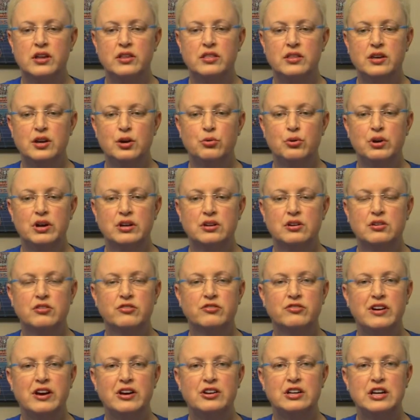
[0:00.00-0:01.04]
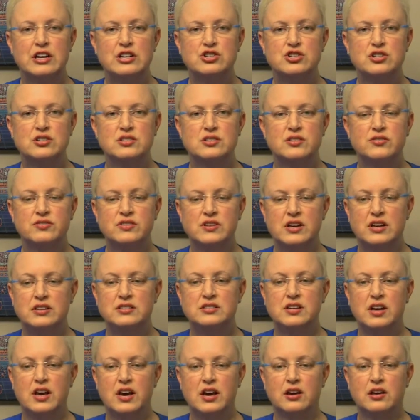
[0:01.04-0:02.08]
Theoretical Foundations of
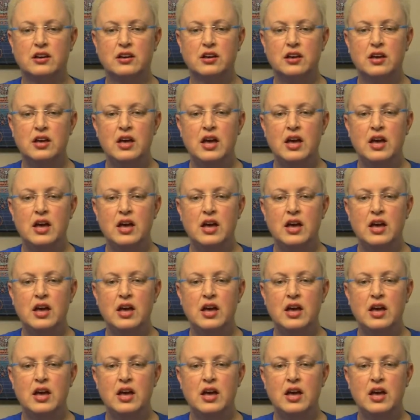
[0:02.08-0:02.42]
EdTech,